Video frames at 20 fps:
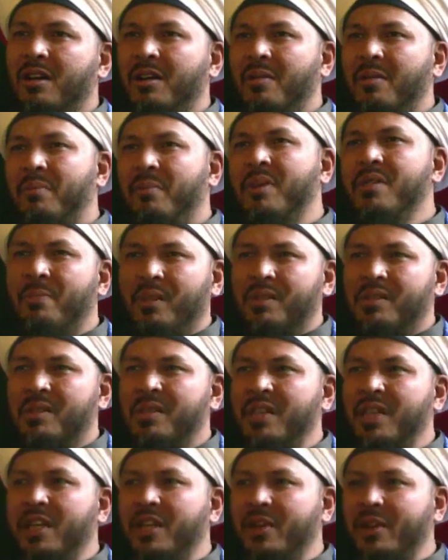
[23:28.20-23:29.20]

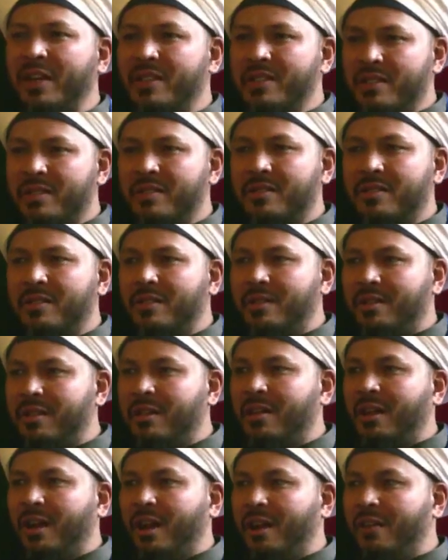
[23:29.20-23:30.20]
Principles, secrets
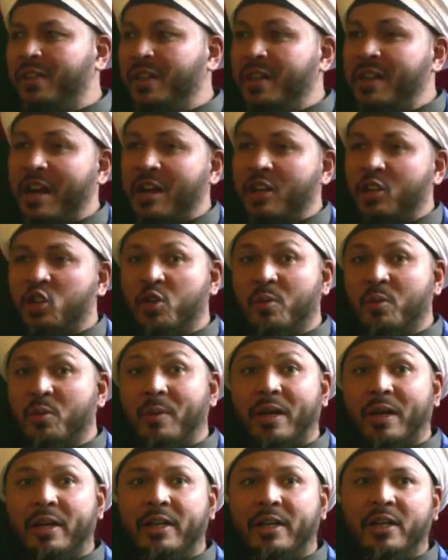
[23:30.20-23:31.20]
of the
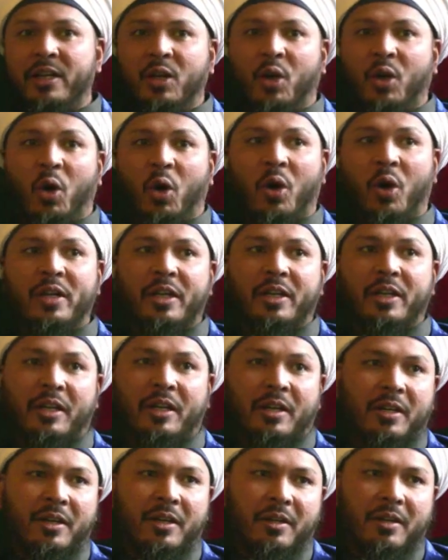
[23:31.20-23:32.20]
Naqshbandi order.
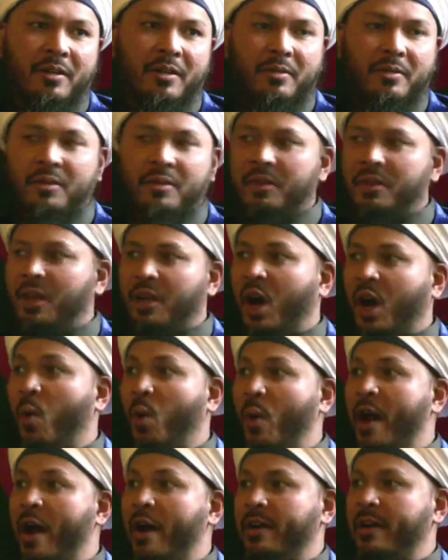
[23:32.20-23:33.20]

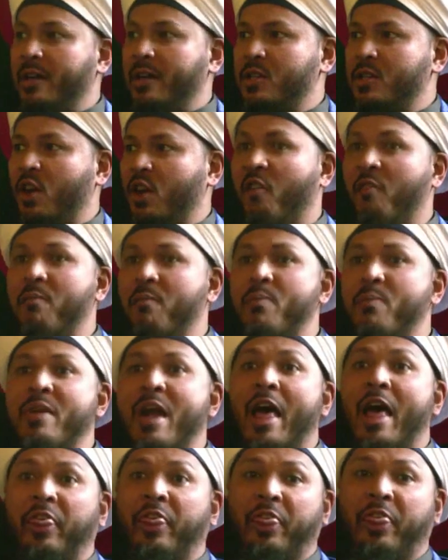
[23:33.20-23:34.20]
Awareness of
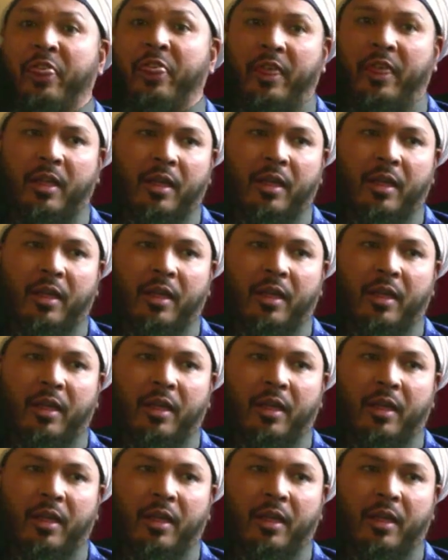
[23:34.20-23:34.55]
breath.